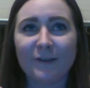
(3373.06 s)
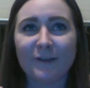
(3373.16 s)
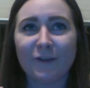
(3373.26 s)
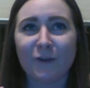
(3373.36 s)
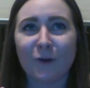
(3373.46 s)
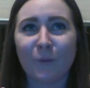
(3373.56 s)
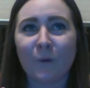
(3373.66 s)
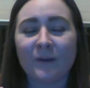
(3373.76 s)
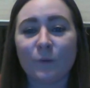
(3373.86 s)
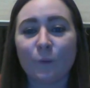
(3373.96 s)

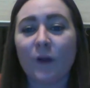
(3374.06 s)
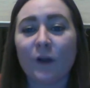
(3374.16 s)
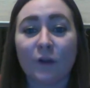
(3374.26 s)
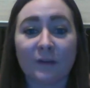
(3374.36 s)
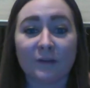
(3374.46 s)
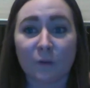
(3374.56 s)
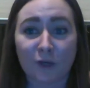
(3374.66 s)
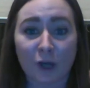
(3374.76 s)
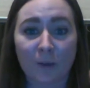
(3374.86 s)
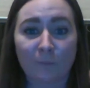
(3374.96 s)
what good is going to
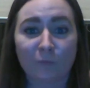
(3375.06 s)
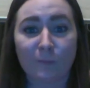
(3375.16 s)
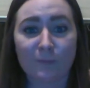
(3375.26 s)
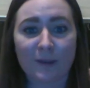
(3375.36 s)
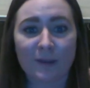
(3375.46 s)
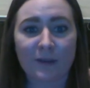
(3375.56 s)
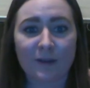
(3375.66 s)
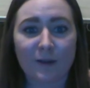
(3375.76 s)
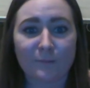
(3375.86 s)
come from me